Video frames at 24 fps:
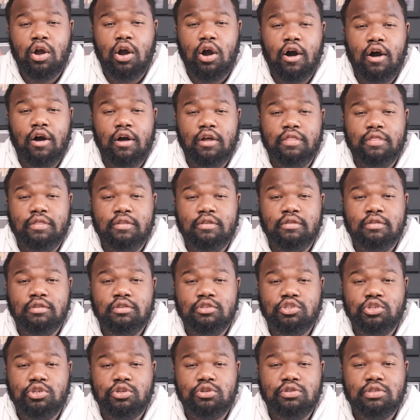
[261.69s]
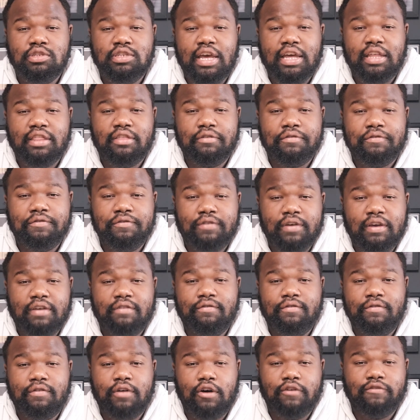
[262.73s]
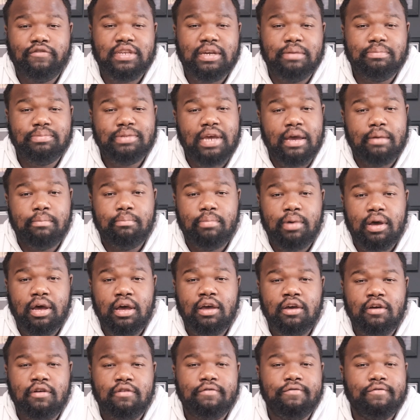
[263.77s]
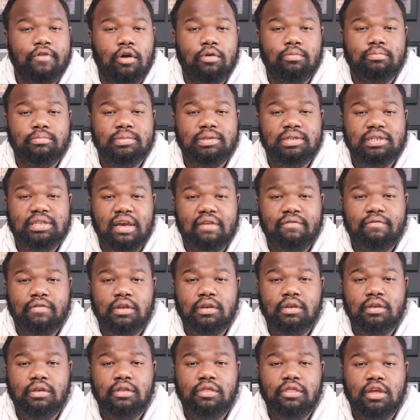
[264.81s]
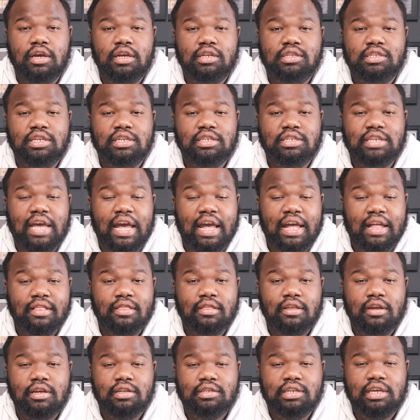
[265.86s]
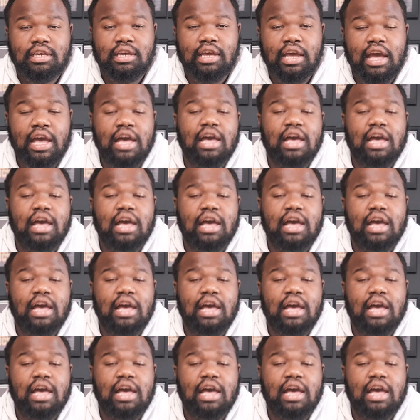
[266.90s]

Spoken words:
On Tuesday, the 5th of September, from 7:30 to 8:30,